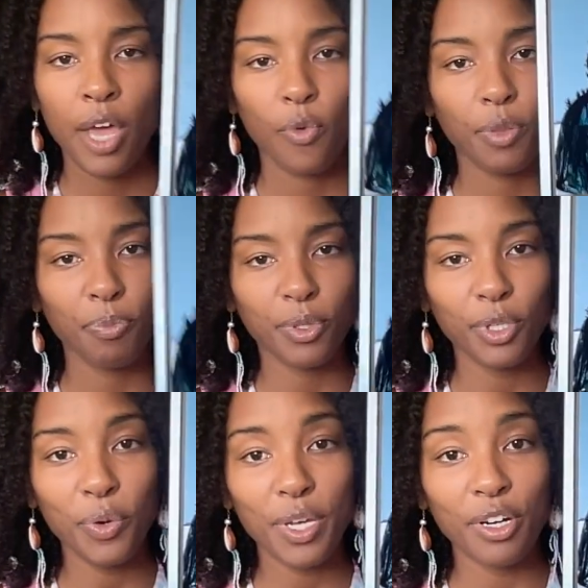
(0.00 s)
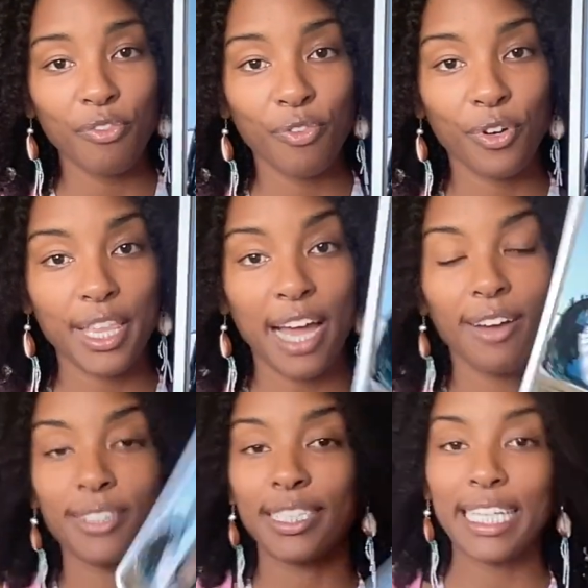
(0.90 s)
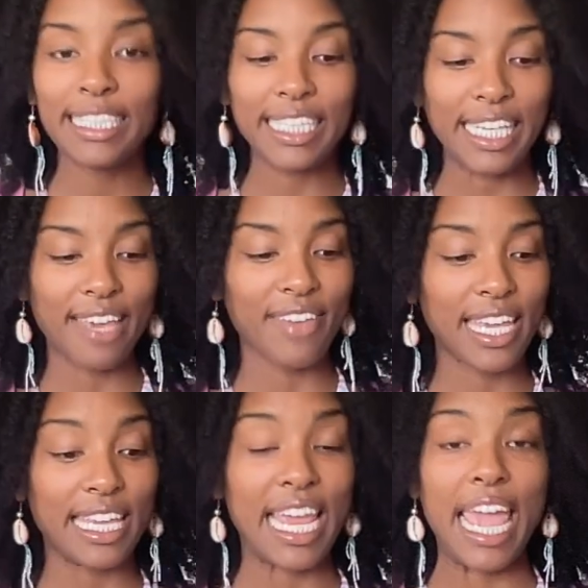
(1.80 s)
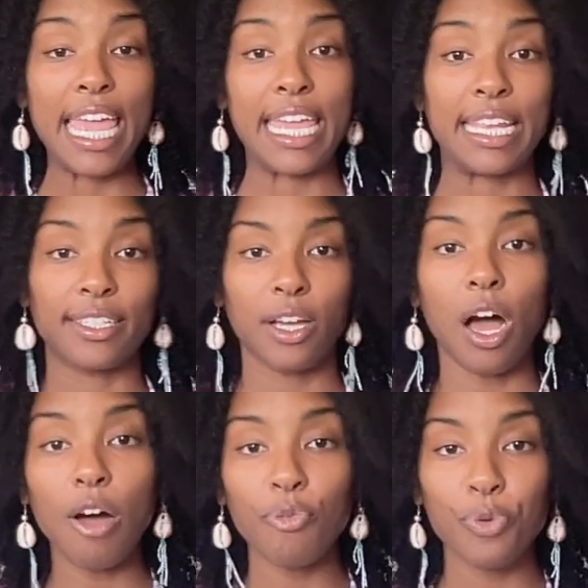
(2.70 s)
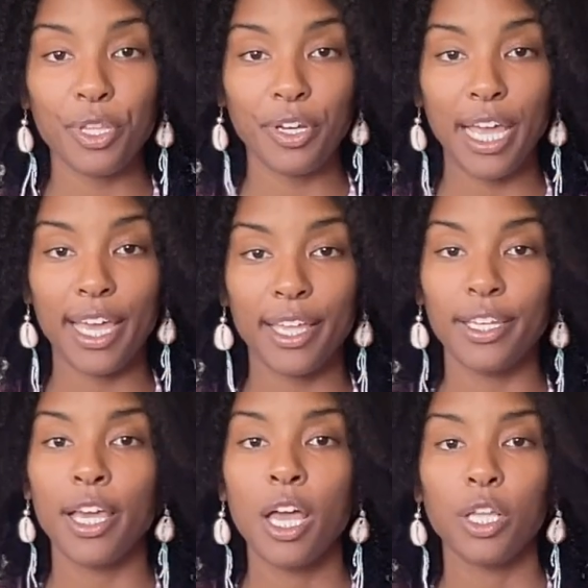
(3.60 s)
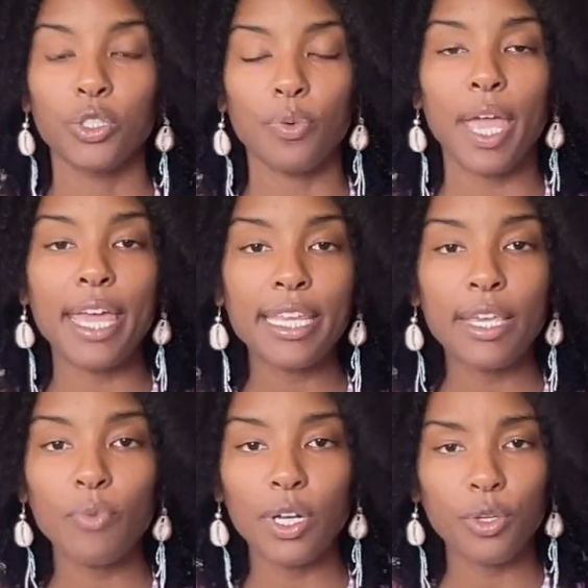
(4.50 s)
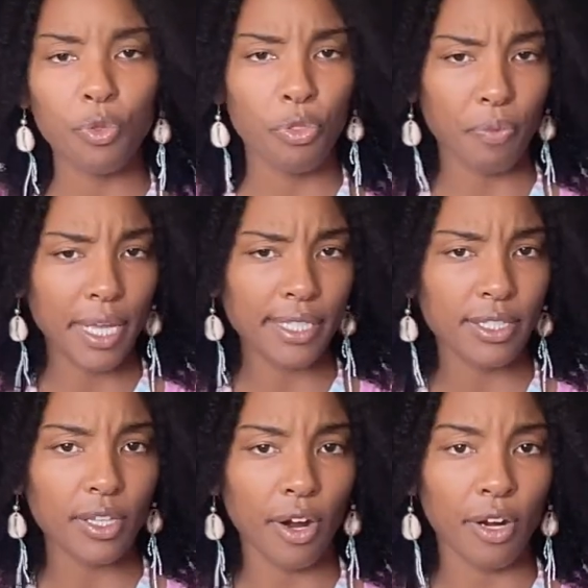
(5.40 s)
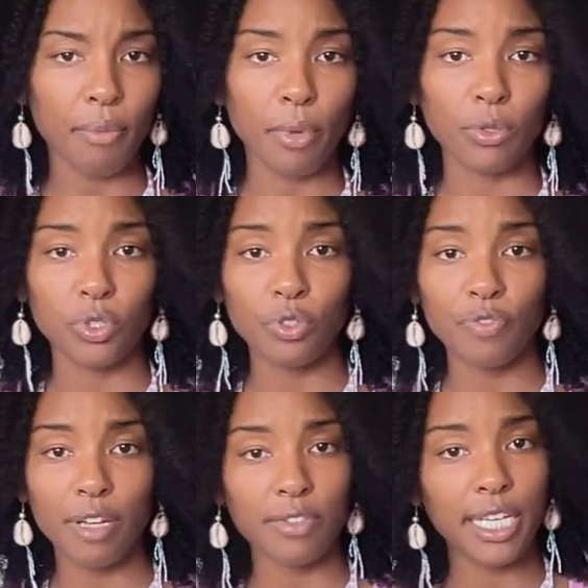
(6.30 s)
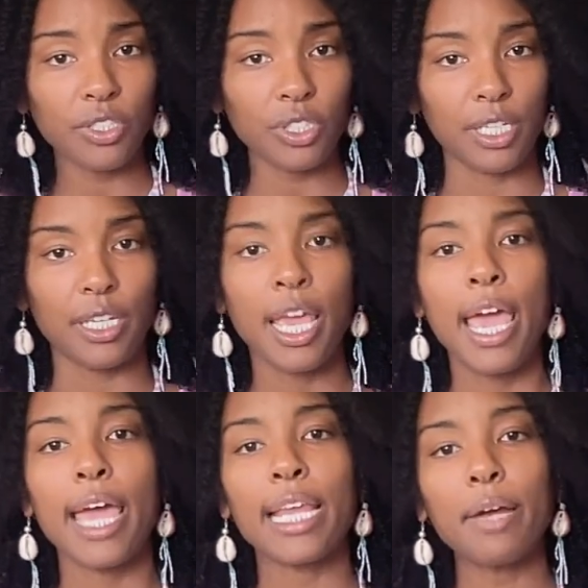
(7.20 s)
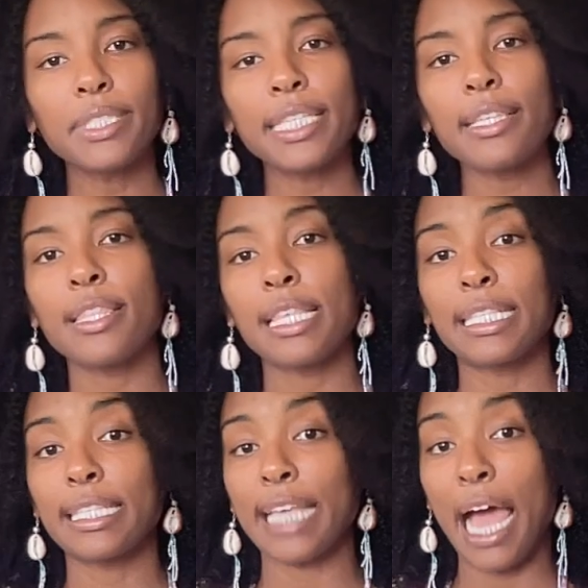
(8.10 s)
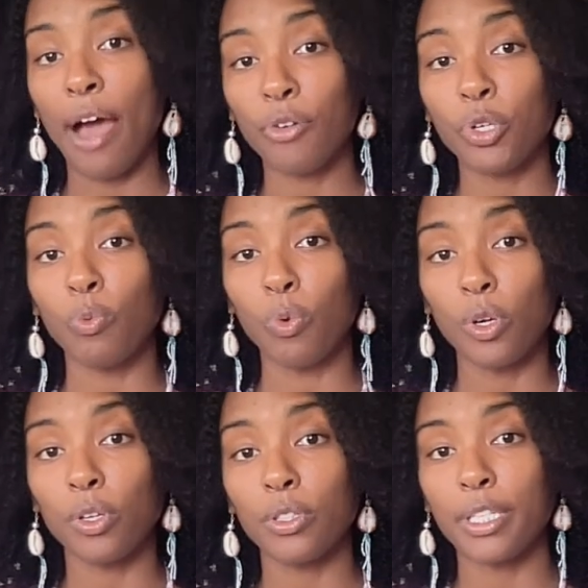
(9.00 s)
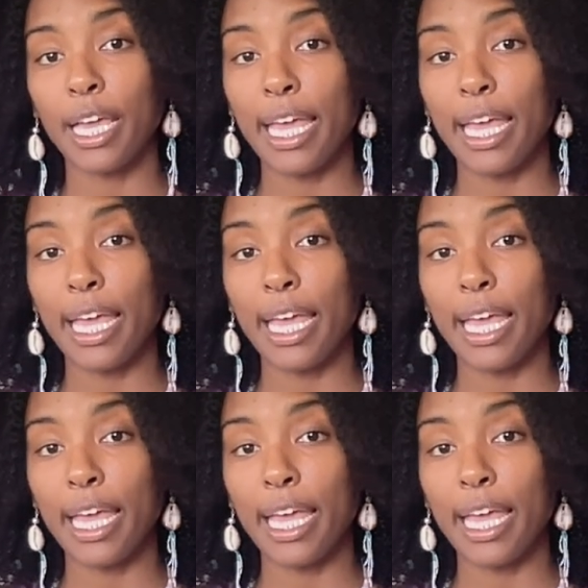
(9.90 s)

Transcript: With Pluto in our fourth house, it's giving an end. Off with their head to anyone who threatens our emotional foundation. And I would say that this is outer world